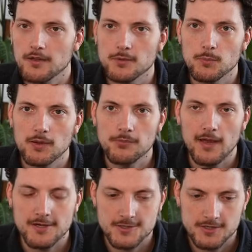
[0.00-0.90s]
that we
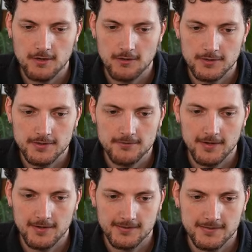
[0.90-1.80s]
flash now on the
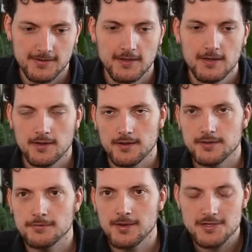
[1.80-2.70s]
device. And the
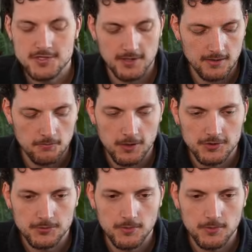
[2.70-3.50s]
flashing works